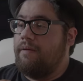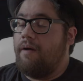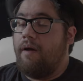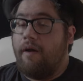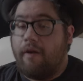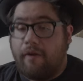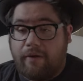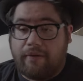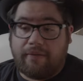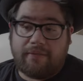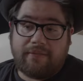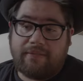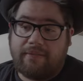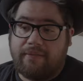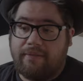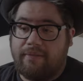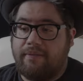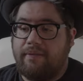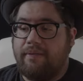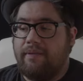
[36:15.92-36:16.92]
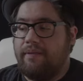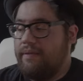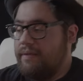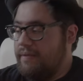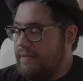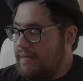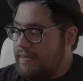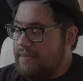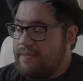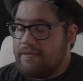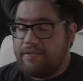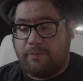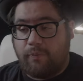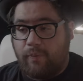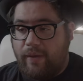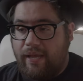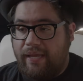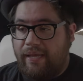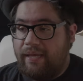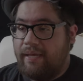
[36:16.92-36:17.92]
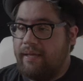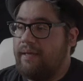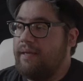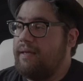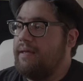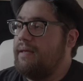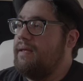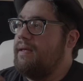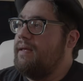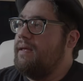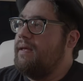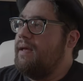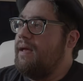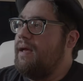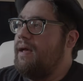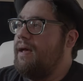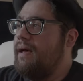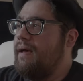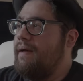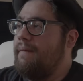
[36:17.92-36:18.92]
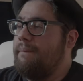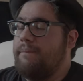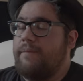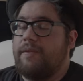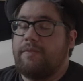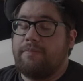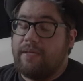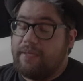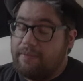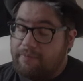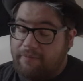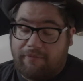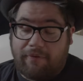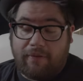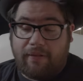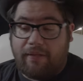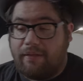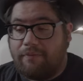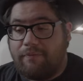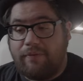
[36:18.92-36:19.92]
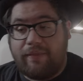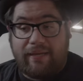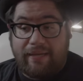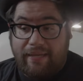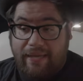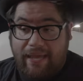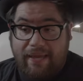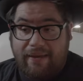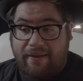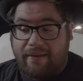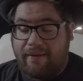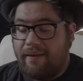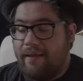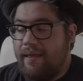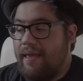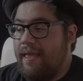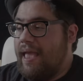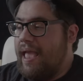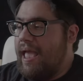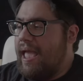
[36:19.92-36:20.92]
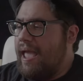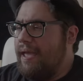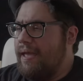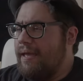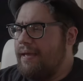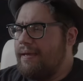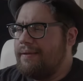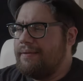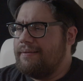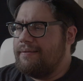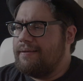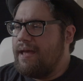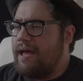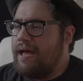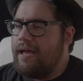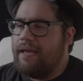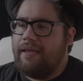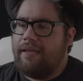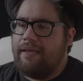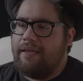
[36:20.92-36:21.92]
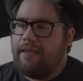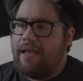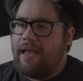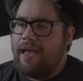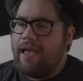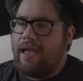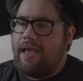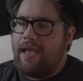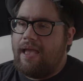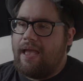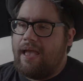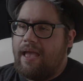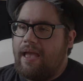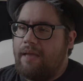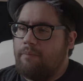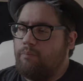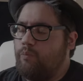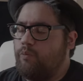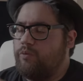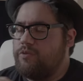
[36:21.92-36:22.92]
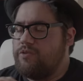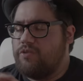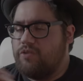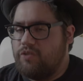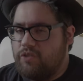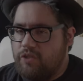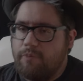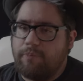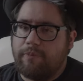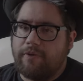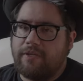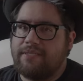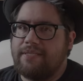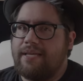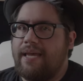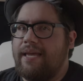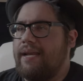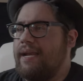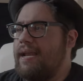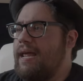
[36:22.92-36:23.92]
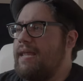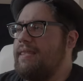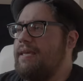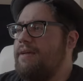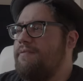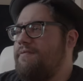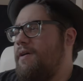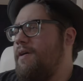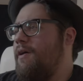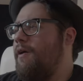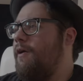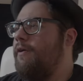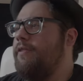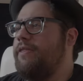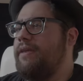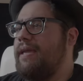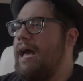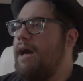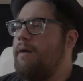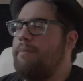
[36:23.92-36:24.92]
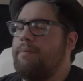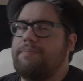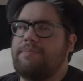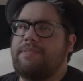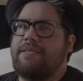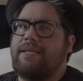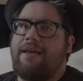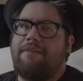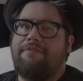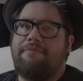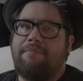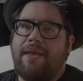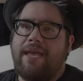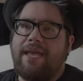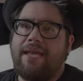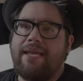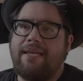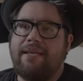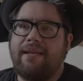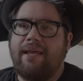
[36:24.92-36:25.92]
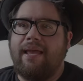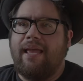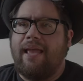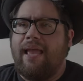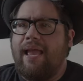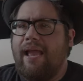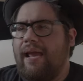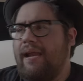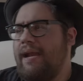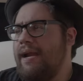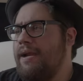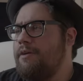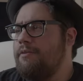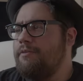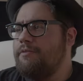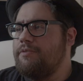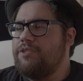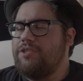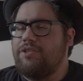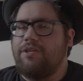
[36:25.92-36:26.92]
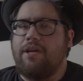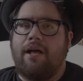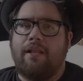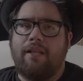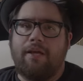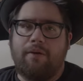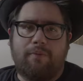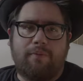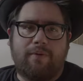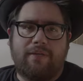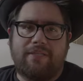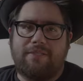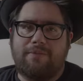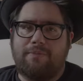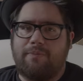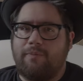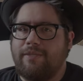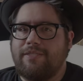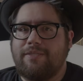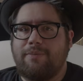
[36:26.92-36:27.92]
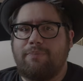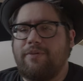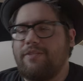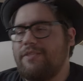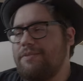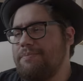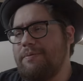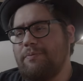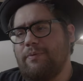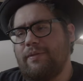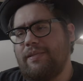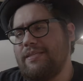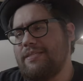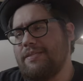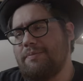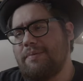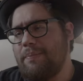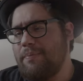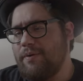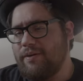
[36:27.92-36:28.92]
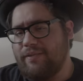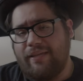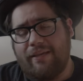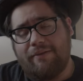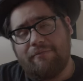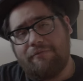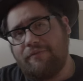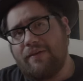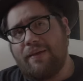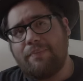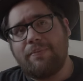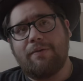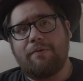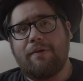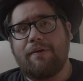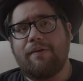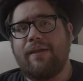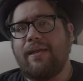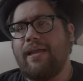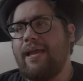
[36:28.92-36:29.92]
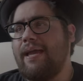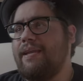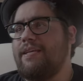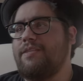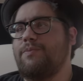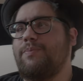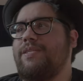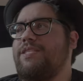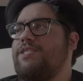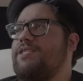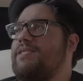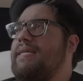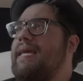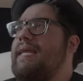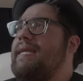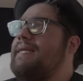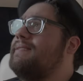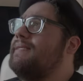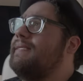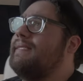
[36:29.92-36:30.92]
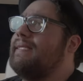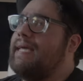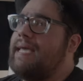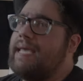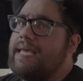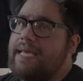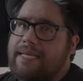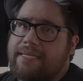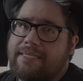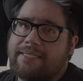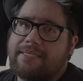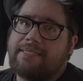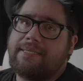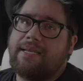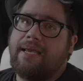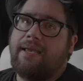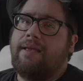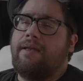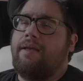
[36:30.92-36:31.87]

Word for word: art in this way um, it's making me fall in love with it again. And I am super excited. I think of all the albums that I've made, and I know Giallo was was supposed to be released on my birthday in February and has been just getting delayed just